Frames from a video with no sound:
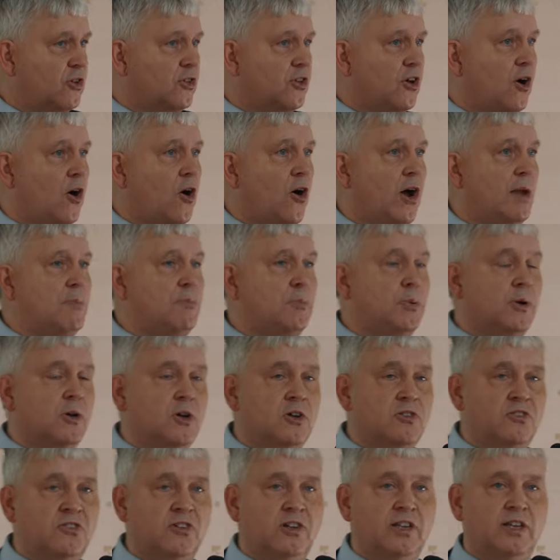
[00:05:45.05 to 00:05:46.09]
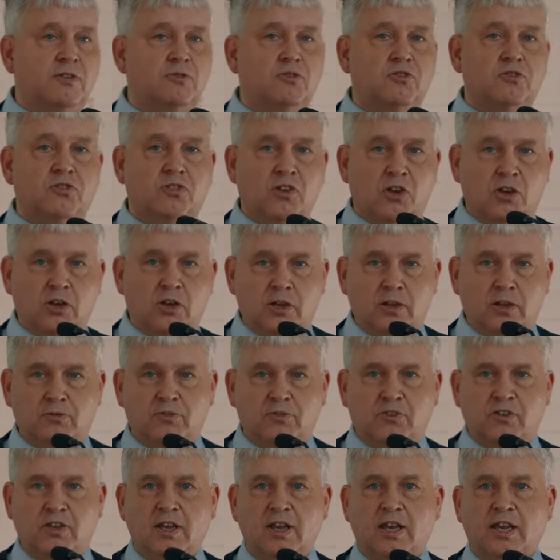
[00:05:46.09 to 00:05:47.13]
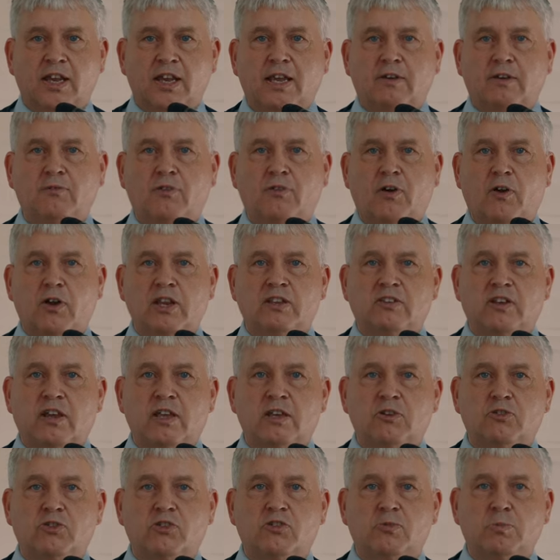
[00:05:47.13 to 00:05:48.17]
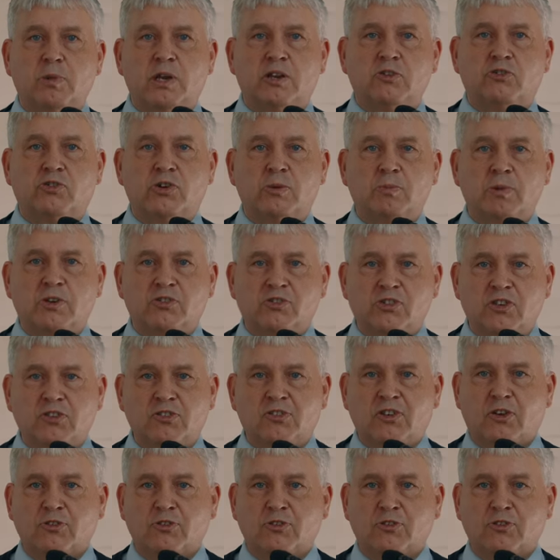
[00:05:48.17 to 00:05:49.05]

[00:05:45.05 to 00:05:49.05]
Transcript: that I personally have served in very dangerous military missions.